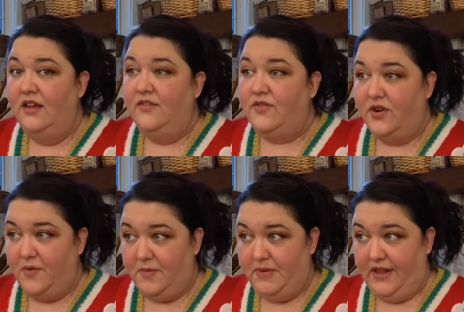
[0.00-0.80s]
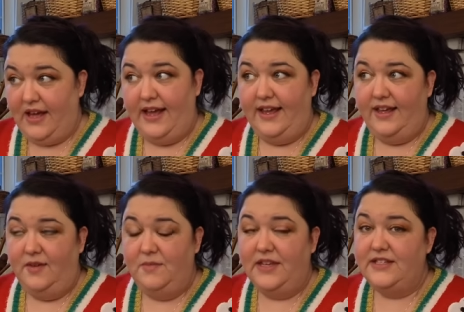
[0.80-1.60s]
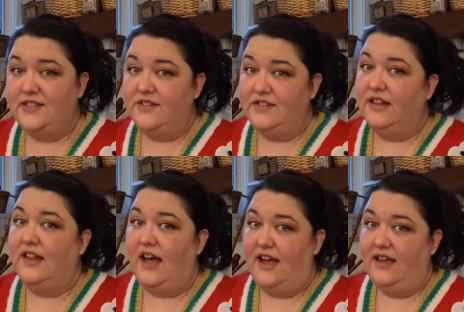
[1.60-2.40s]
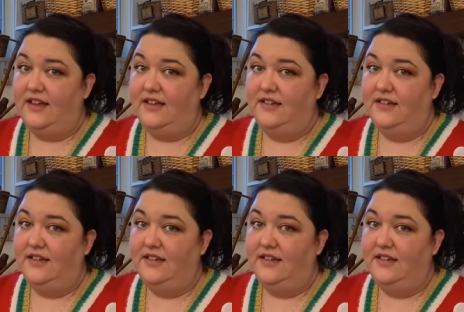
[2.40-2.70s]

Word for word: for a reply because there's a lag